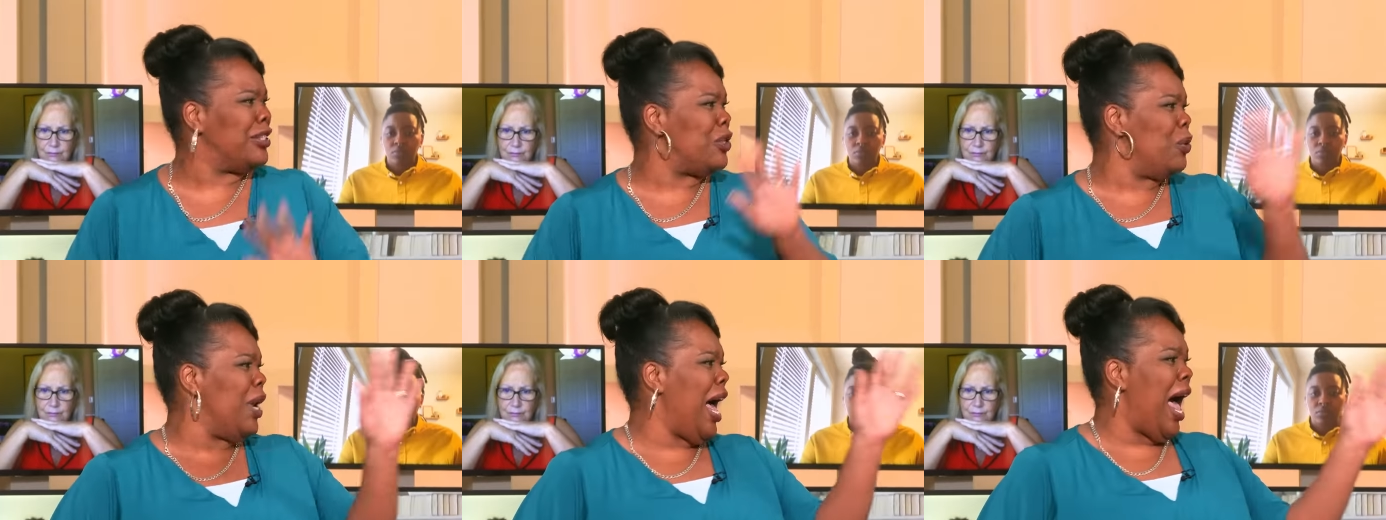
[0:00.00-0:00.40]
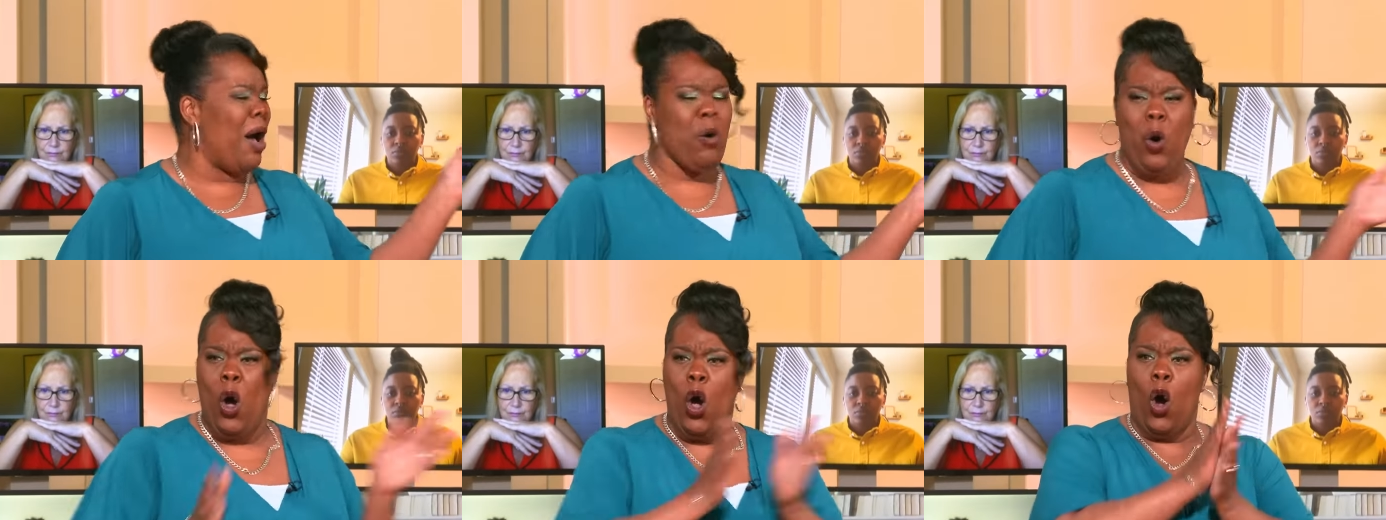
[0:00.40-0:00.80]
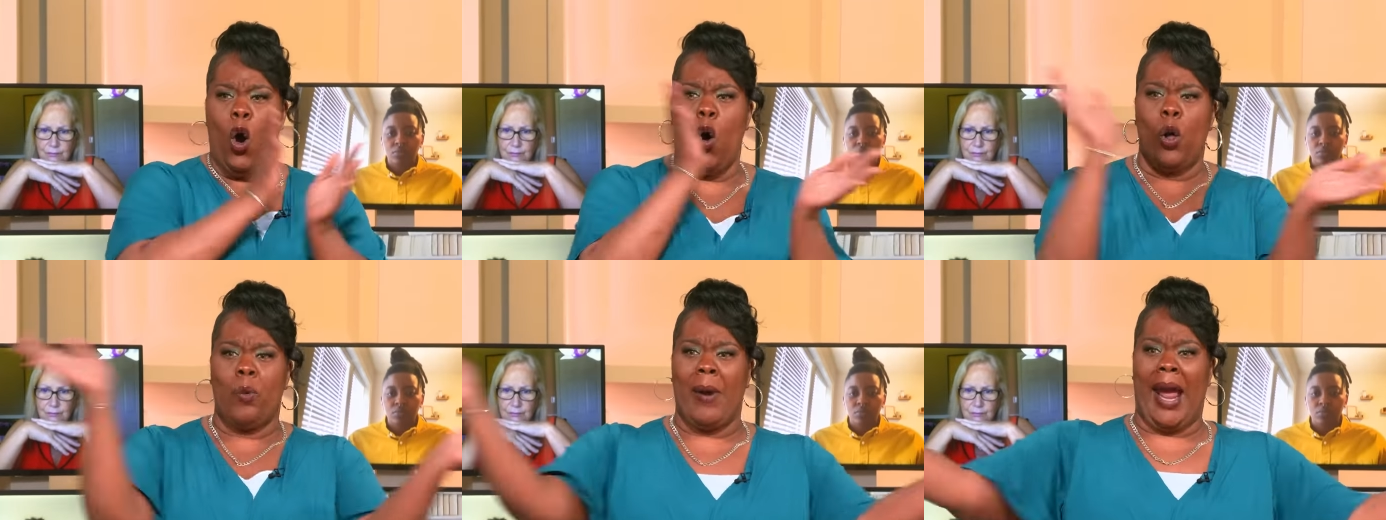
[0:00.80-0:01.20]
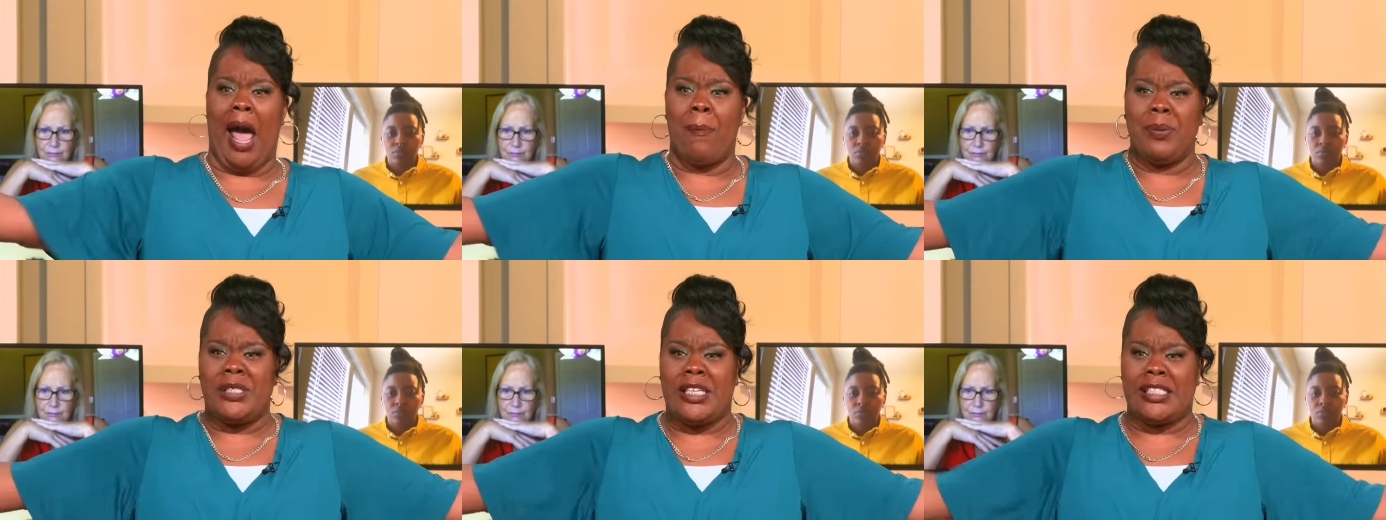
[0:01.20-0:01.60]
Speaker 1: that's on the, oh, all the way
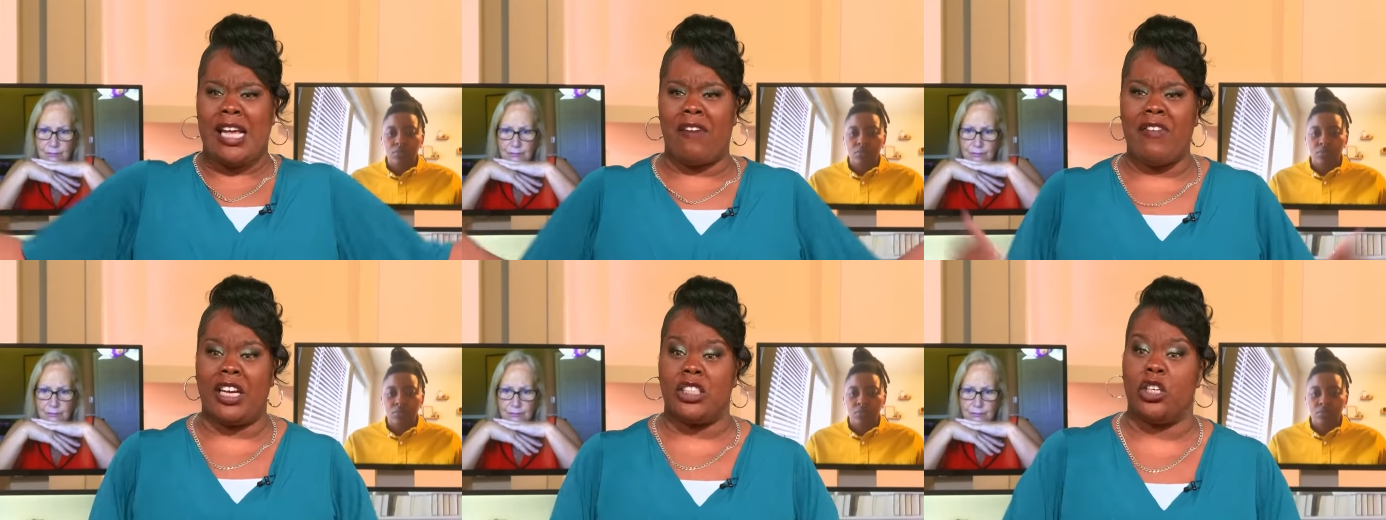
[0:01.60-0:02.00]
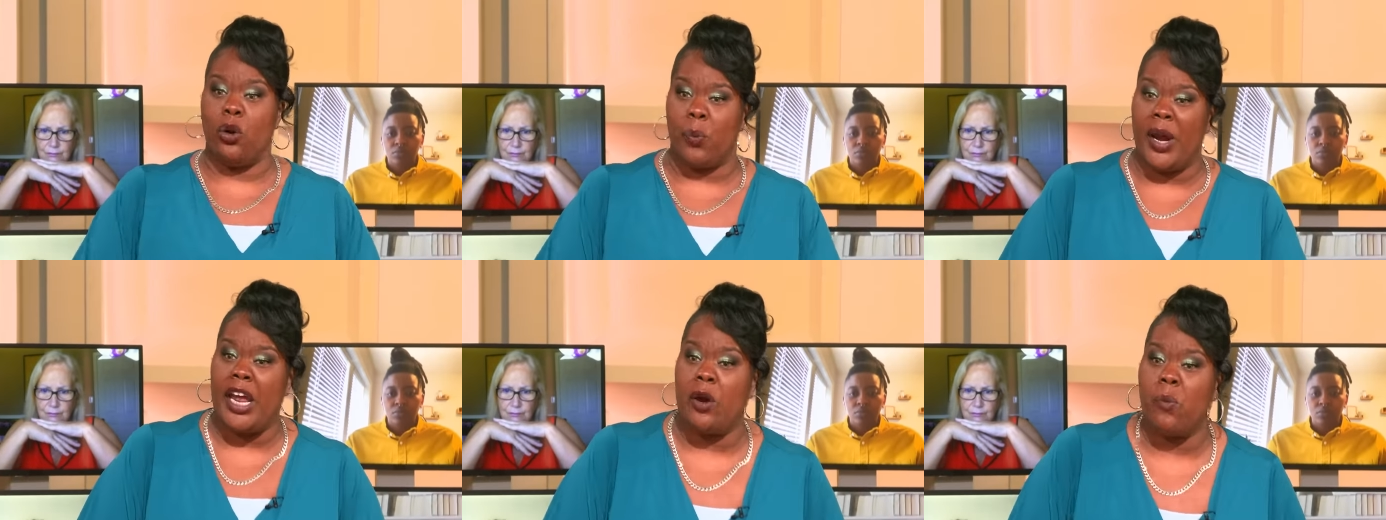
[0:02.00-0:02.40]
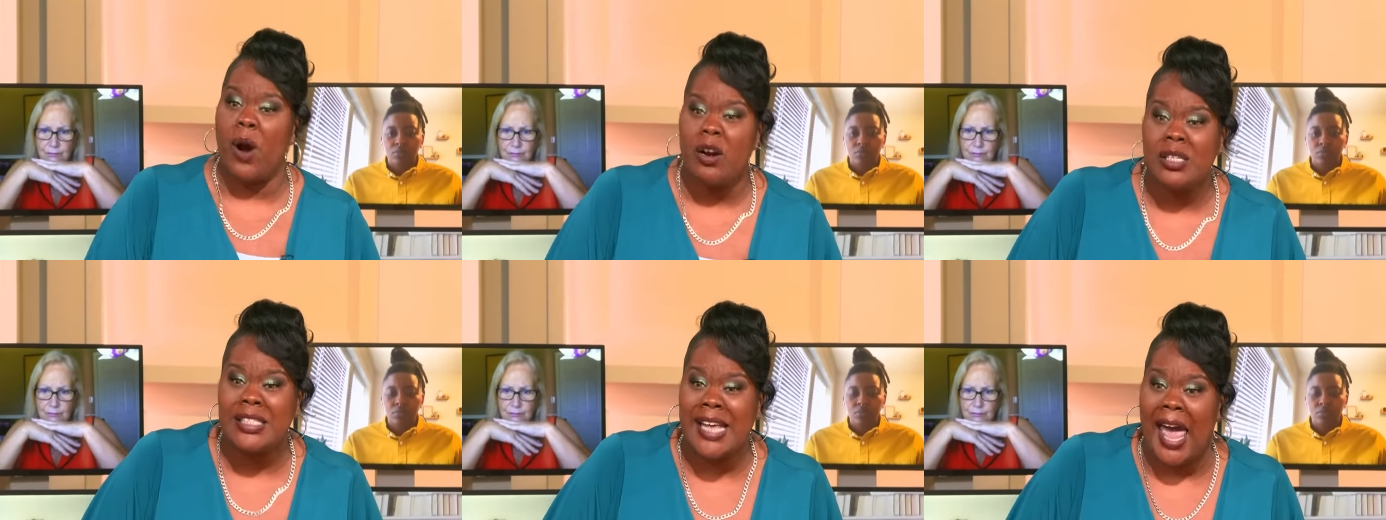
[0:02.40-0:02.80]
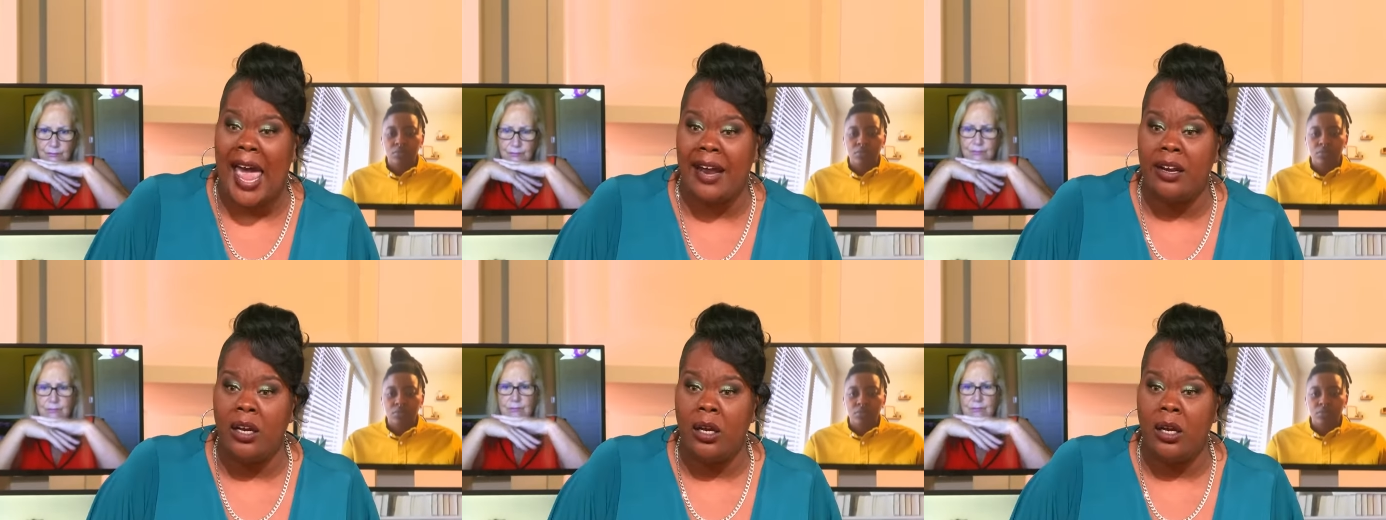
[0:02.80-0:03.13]
opposite direction of where he works at.